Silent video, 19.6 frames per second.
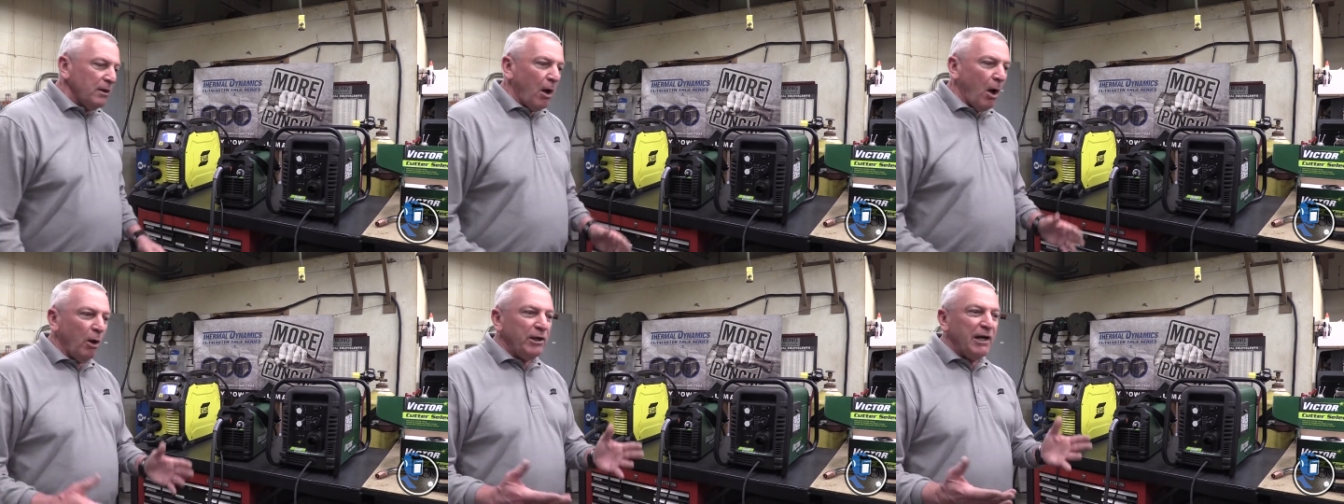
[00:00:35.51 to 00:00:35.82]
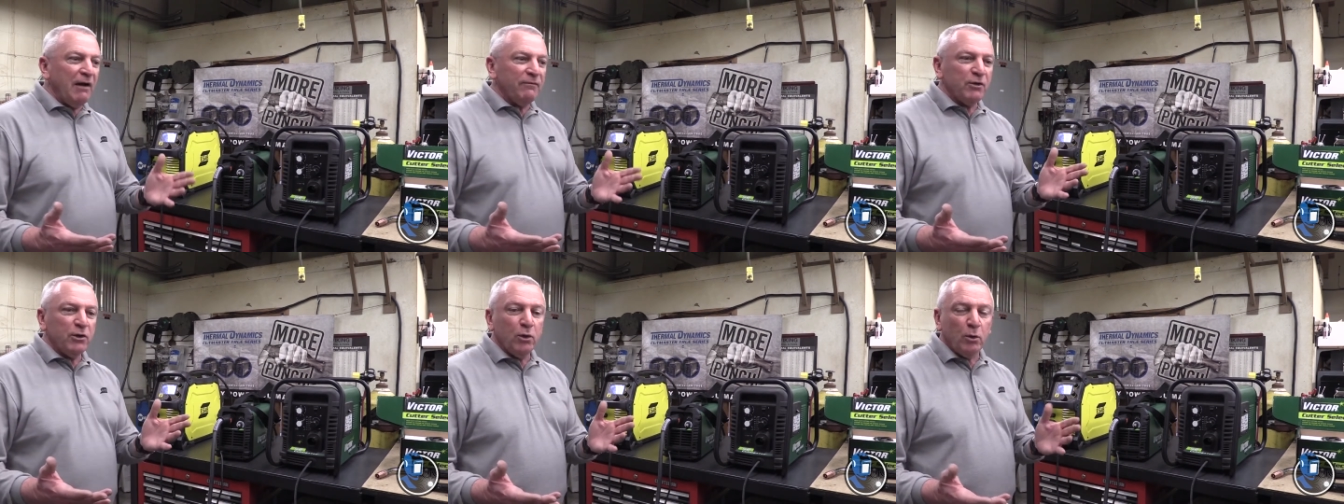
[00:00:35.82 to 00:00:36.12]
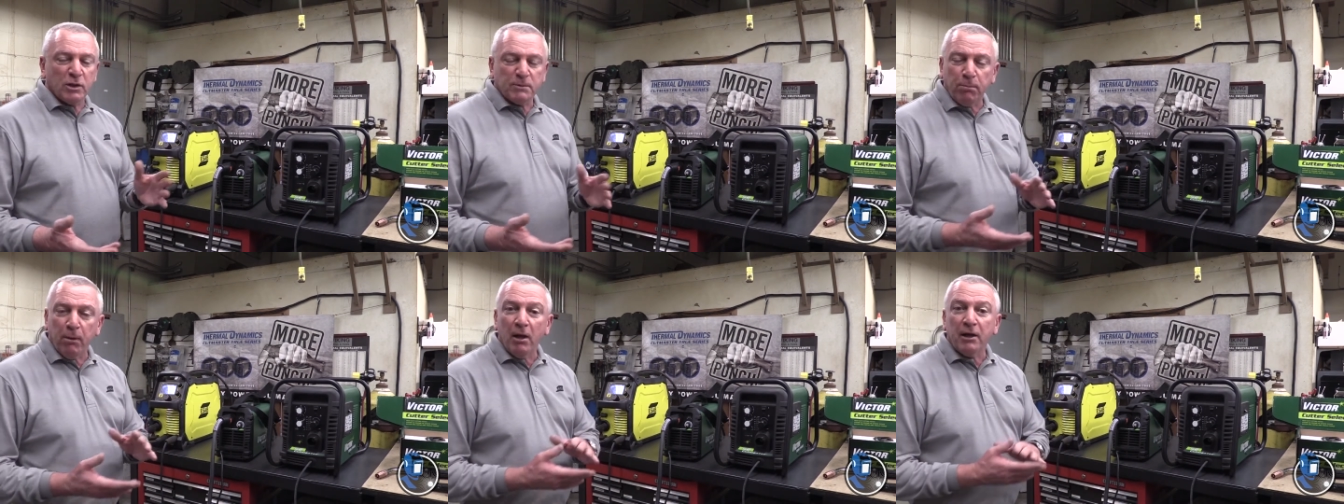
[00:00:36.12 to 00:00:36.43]
All you have to do
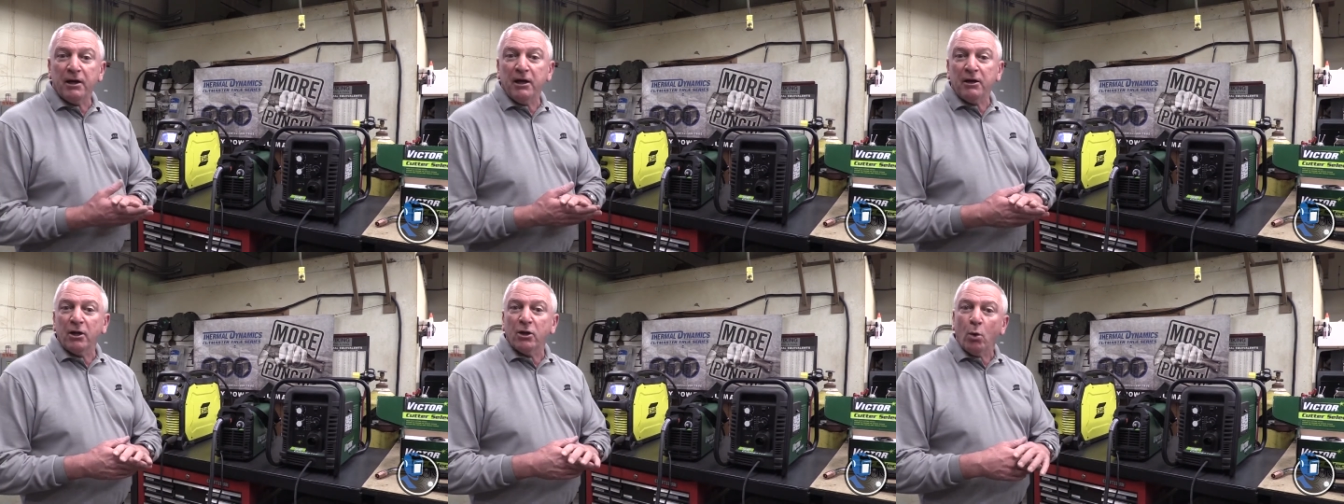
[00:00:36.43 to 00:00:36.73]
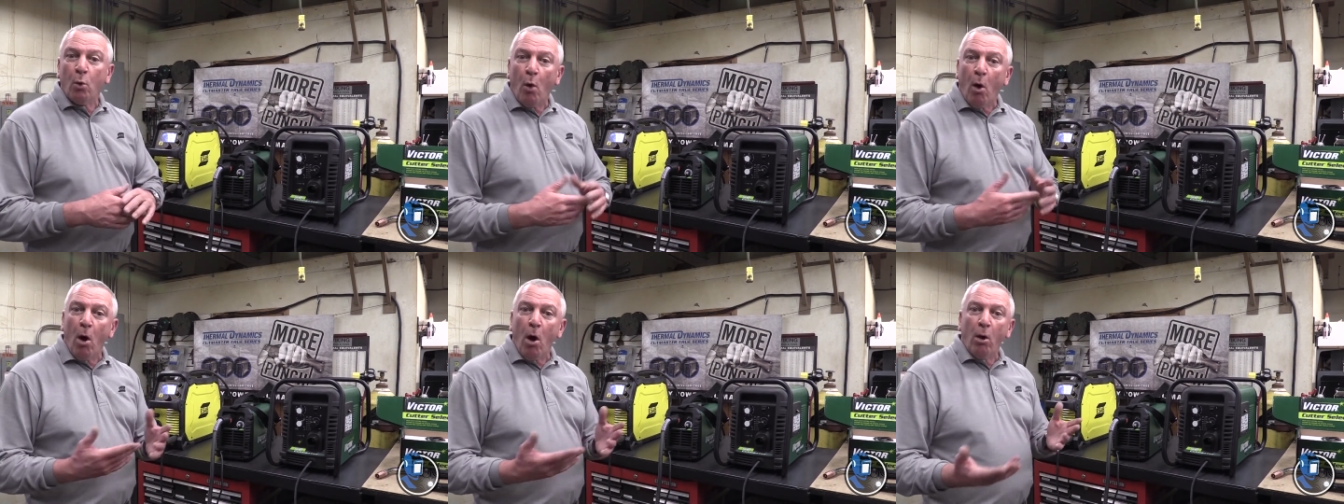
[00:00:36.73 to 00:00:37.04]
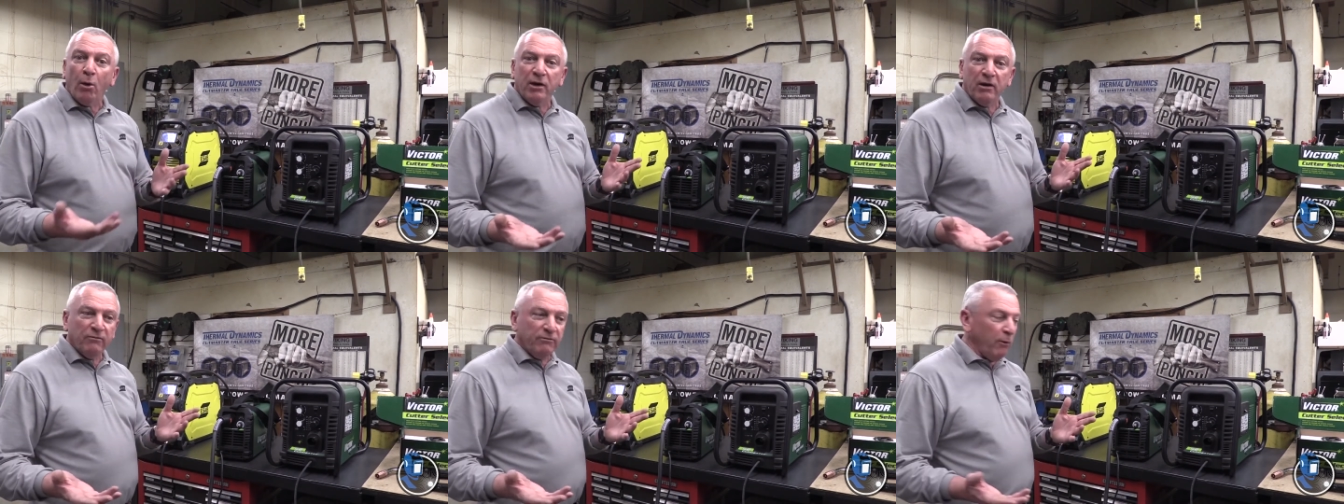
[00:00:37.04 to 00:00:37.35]
is plug it into the
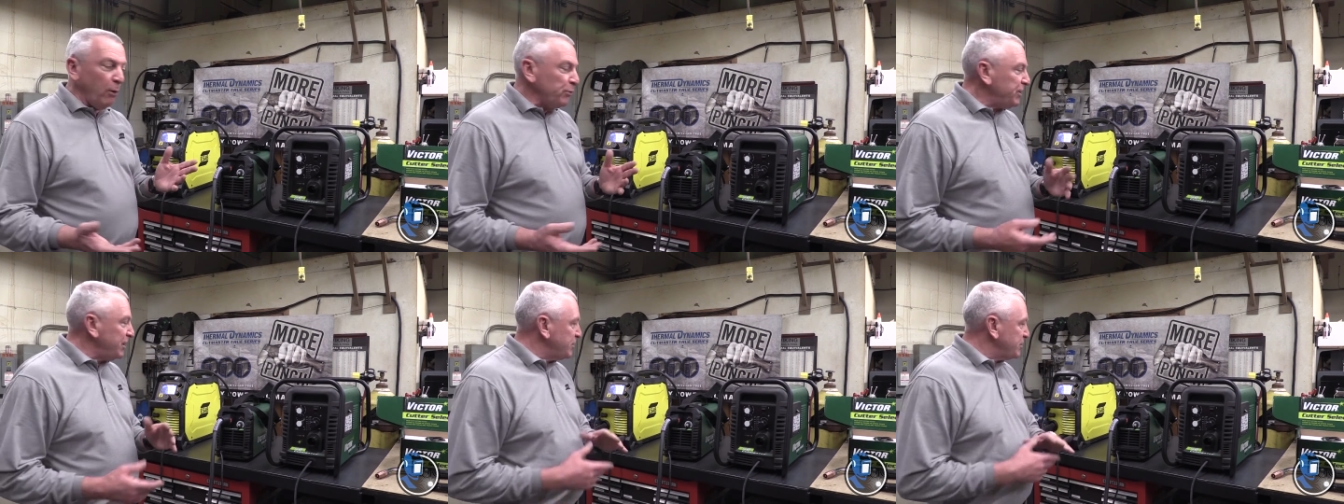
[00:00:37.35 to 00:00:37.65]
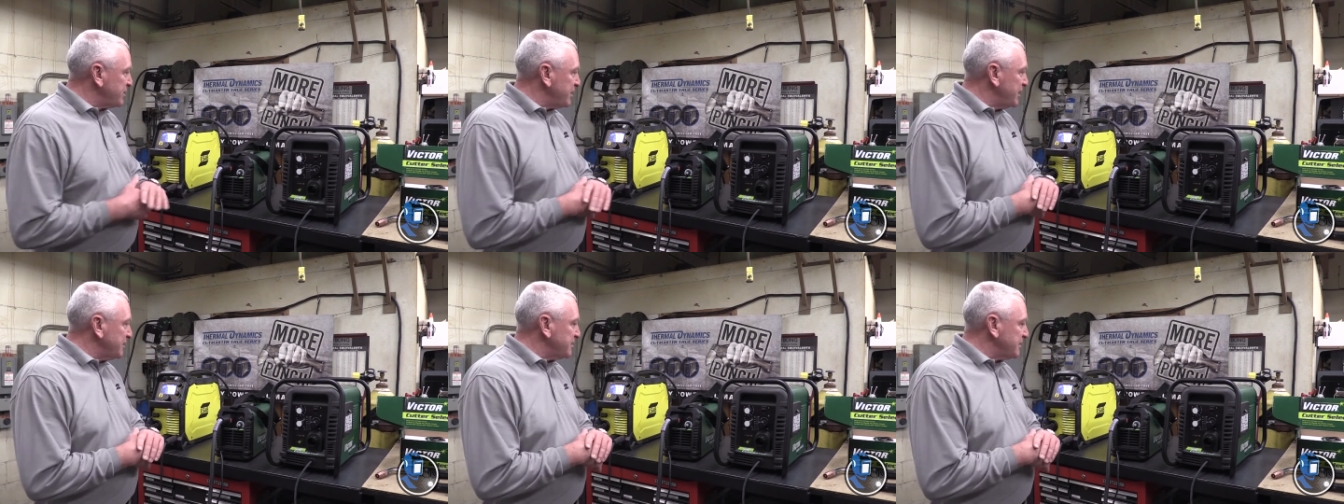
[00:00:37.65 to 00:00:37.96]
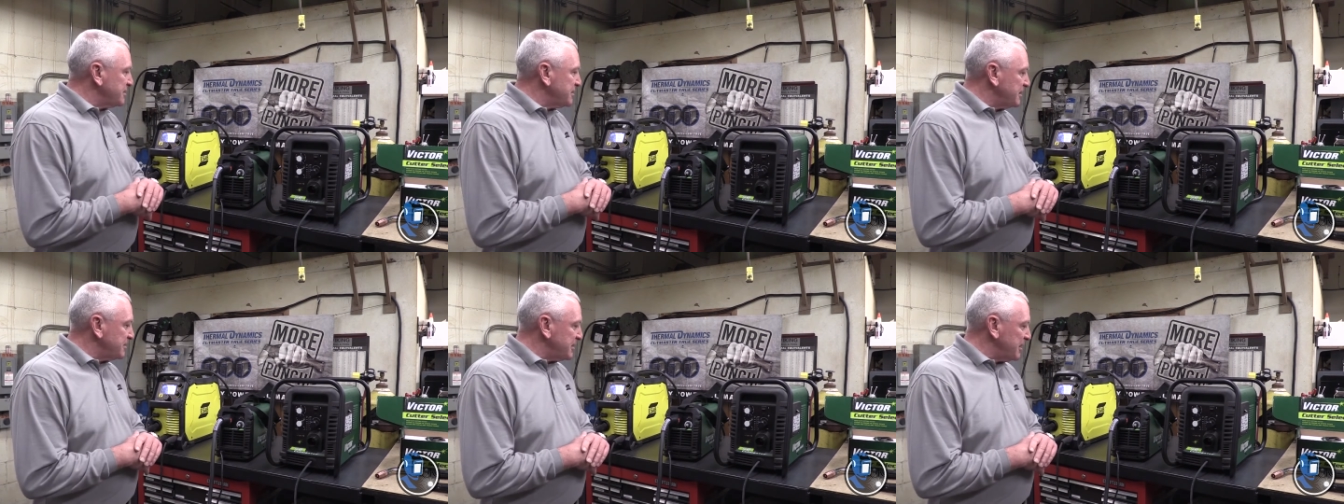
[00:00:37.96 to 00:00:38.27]
wall and voltage
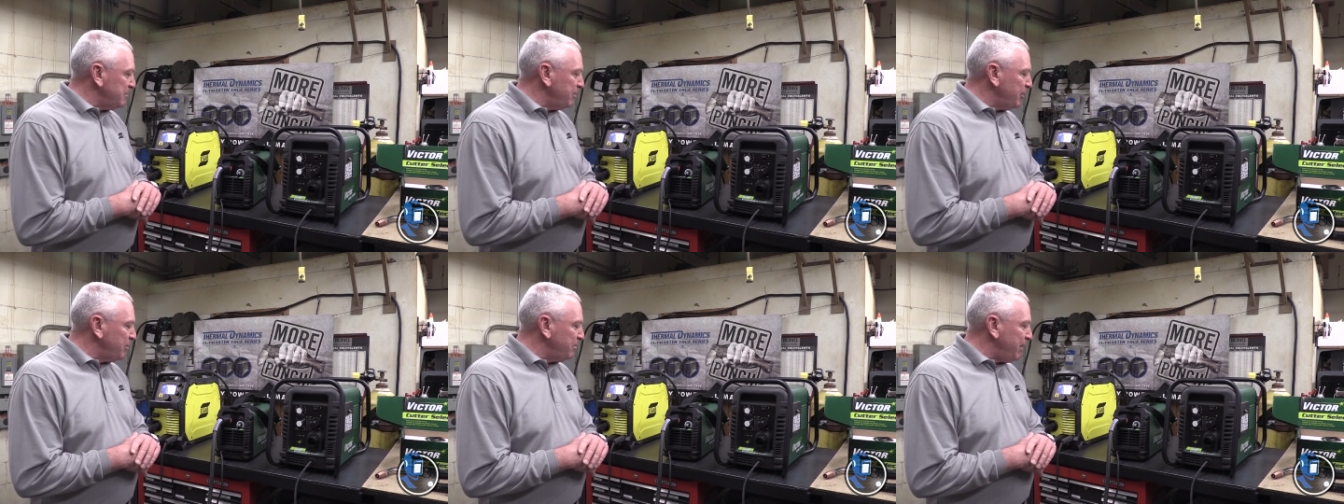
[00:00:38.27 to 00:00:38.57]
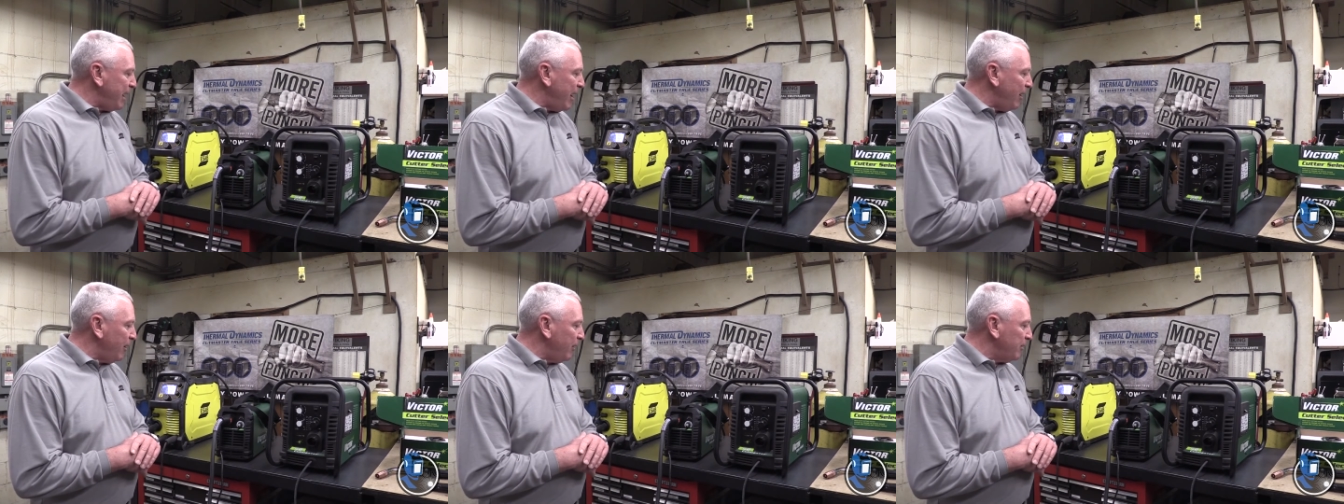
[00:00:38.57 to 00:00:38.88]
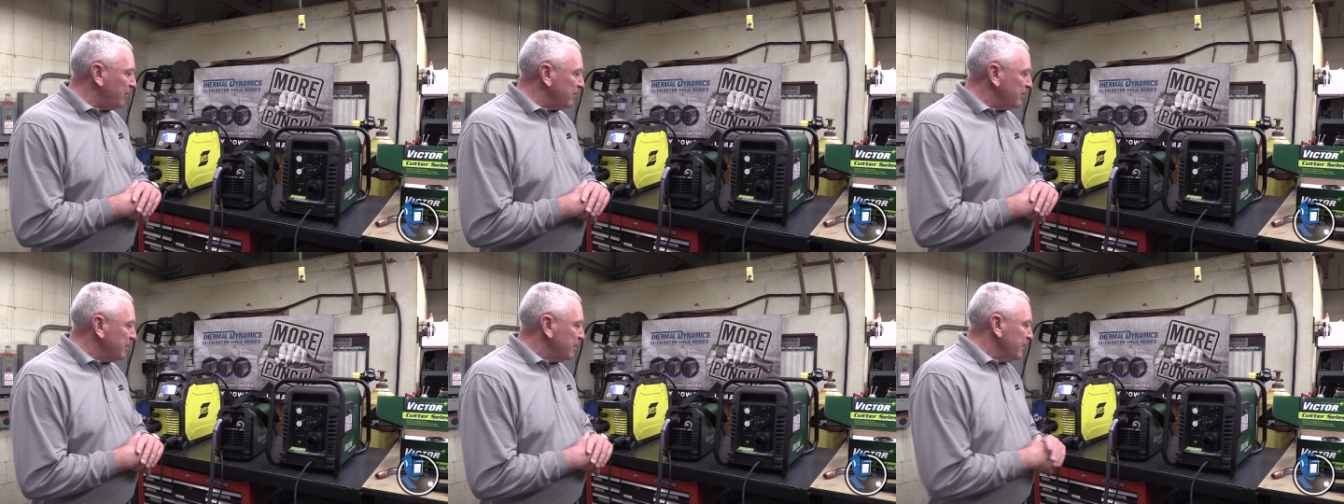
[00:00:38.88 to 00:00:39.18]
senses its input power.